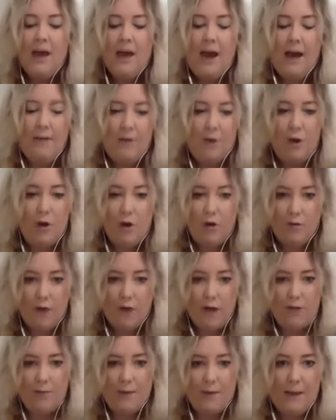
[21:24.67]
Have you got a
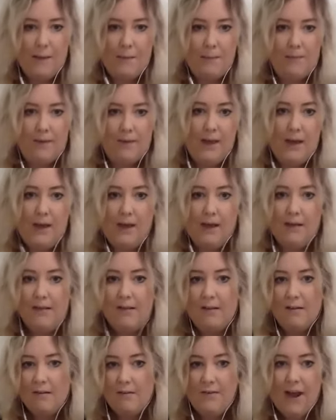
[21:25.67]
roadmap to
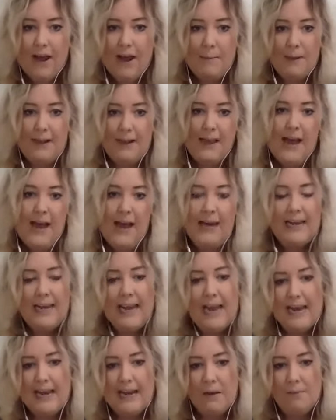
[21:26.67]
developing that and
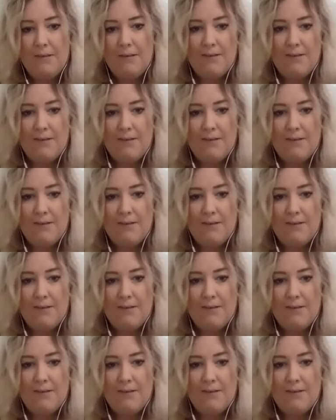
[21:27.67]
getting up